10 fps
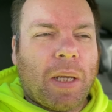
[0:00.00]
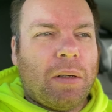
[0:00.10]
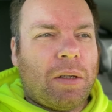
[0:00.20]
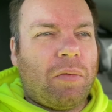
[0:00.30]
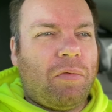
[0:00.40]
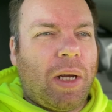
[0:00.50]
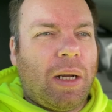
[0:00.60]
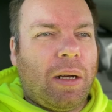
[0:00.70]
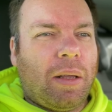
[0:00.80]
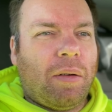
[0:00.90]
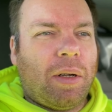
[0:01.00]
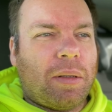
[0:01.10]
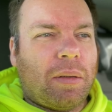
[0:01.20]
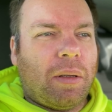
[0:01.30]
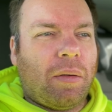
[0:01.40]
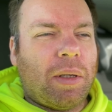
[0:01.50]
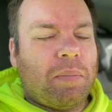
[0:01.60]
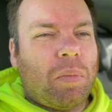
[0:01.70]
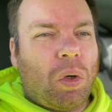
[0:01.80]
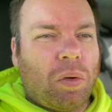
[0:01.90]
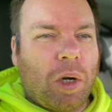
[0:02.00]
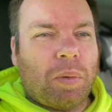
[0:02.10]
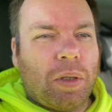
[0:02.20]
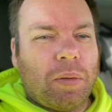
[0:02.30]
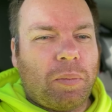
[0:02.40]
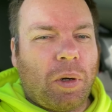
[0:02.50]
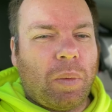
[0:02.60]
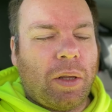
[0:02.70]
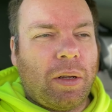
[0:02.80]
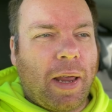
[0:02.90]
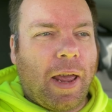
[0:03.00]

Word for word: so really there is there is more options probably than